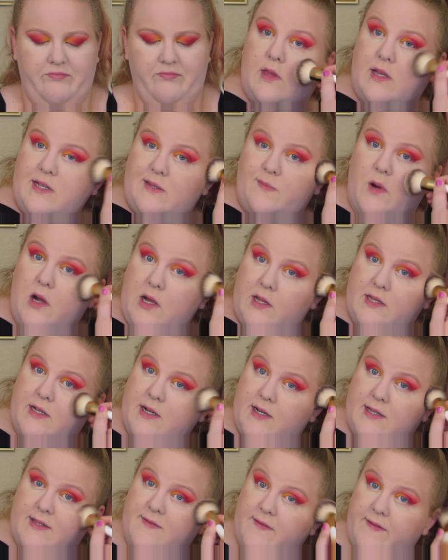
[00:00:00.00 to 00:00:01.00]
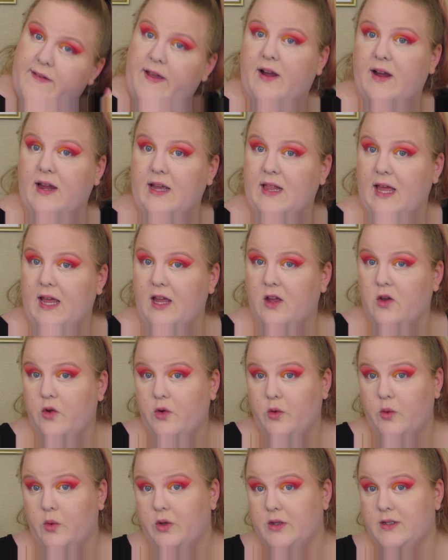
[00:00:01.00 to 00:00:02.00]
This bronzer is very like
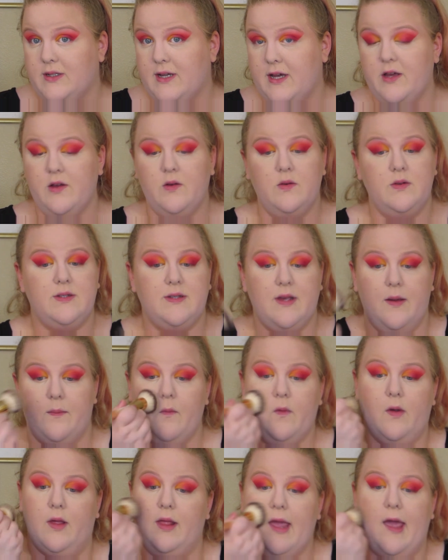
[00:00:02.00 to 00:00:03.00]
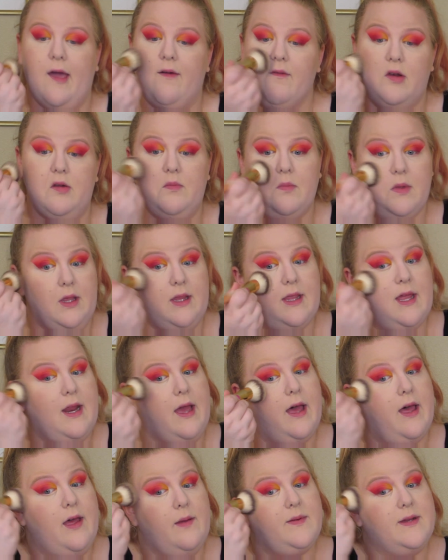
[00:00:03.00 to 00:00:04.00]
cool tone, so I'm really having to build it
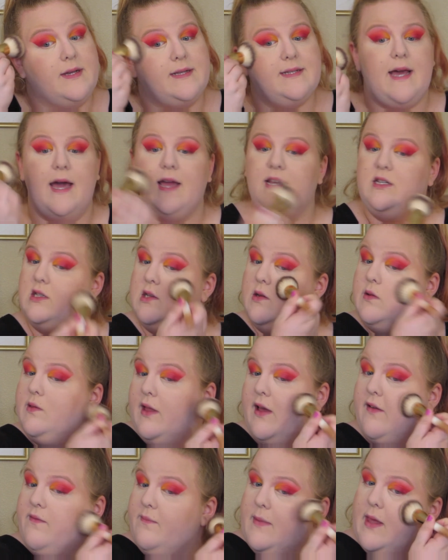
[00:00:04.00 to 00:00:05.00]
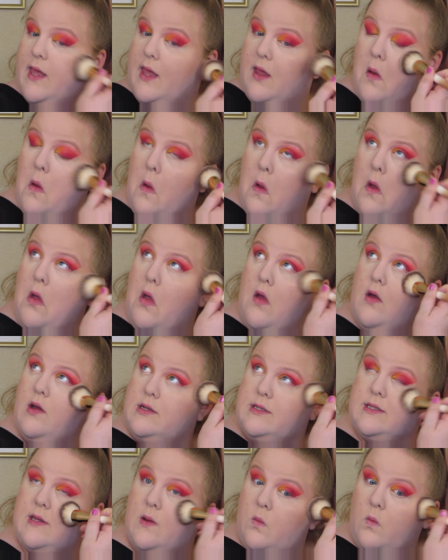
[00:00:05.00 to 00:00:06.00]
up because I do love me
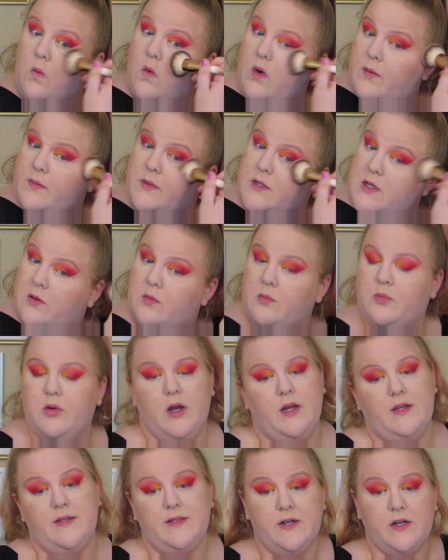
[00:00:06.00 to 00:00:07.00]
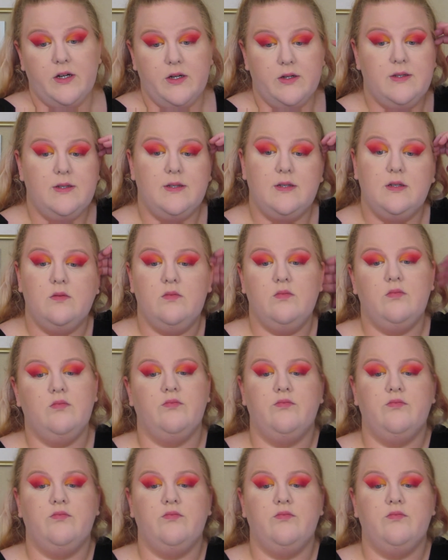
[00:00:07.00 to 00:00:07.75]
some warm tone bronzers.